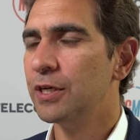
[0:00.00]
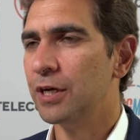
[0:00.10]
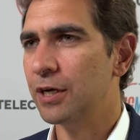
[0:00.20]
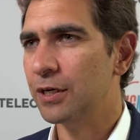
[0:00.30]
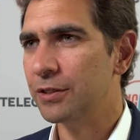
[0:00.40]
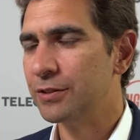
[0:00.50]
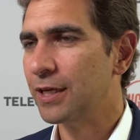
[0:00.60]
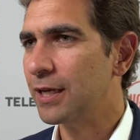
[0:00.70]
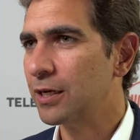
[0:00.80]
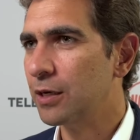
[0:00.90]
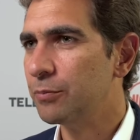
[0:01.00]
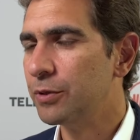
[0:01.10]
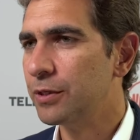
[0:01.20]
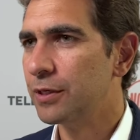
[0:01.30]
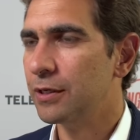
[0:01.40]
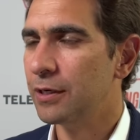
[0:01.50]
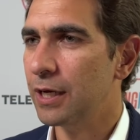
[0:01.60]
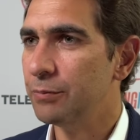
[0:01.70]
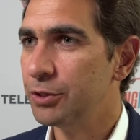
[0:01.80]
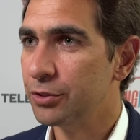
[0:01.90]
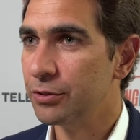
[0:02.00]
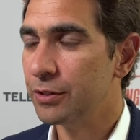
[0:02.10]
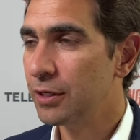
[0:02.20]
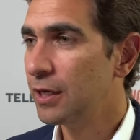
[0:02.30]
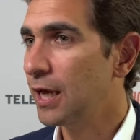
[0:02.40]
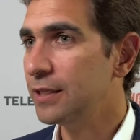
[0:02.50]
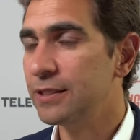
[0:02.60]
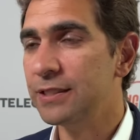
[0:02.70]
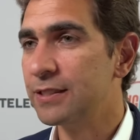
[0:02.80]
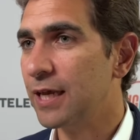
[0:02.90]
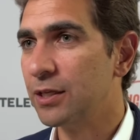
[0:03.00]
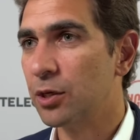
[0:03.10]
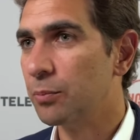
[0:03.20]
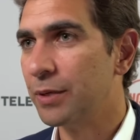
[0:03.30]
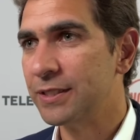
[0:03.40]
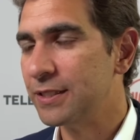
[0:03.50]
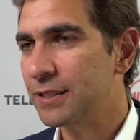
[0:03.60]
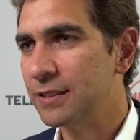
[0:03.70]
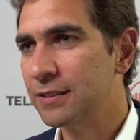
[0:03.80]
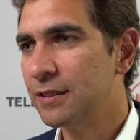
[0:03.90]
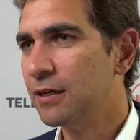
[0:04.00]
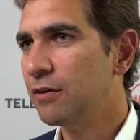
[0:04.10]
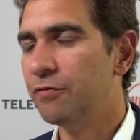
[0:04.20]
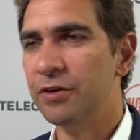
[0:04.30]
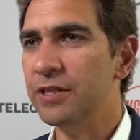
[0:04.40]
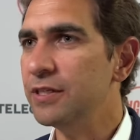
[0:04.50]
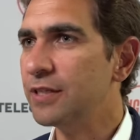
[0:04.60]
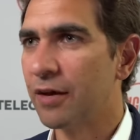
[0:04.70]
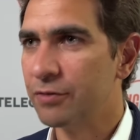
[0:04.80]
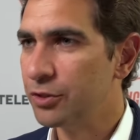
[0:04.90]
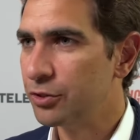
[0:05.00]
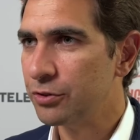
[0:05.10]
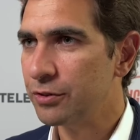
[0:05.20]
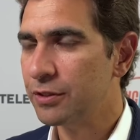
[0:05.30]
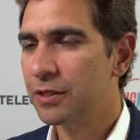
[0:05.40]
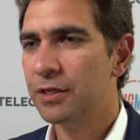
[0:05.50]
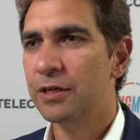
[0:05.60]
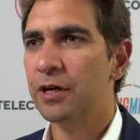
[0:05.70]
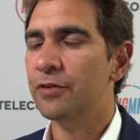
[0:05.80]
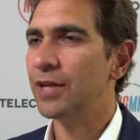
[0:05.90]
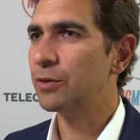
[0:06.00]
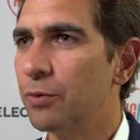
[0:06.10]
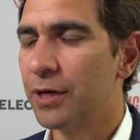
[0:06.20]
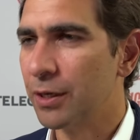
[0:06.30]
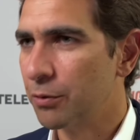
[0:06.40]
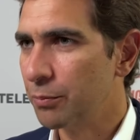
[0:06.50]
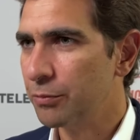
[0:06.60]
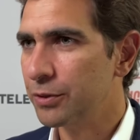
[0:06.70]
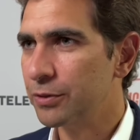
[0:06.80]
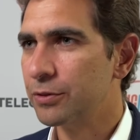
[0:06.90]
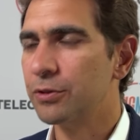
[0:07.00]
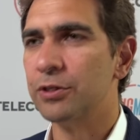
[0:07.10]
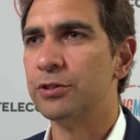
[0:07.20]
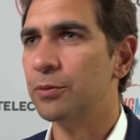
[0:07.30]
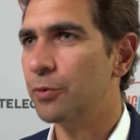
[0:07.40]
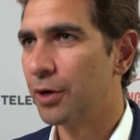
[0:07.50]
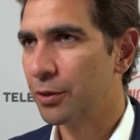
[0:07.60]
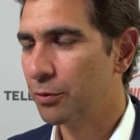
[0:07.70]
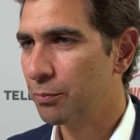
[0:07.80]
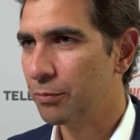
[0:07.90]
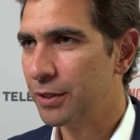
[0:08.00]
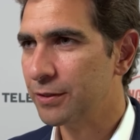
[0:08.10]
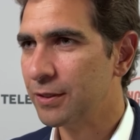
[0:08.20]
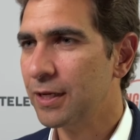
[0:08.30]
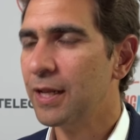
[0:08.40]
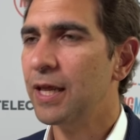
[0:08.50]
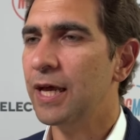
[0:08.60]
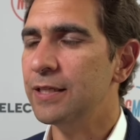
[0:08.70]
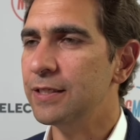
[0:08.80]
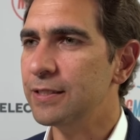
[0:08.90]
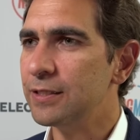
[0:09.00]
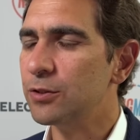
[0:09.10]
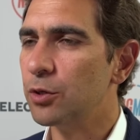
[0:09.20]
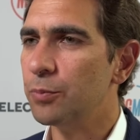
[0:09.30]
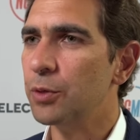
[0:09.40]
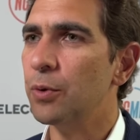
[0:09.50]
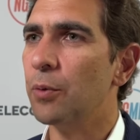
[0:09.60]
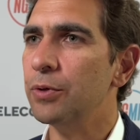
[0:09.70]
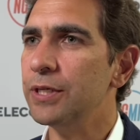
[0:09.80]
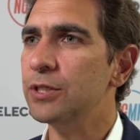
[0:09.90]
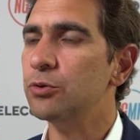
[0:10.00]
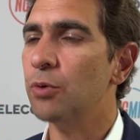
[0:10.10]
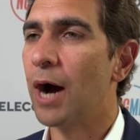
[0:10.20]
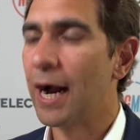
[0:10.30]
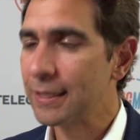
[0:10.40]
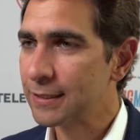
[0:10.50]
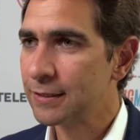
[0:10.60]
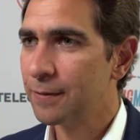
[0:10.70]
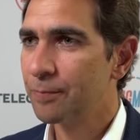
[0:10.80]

uh, telecom uh, emission. And this encompasses field intervention, uh, network equipment, customer equipment. And this is a topic where we need to act.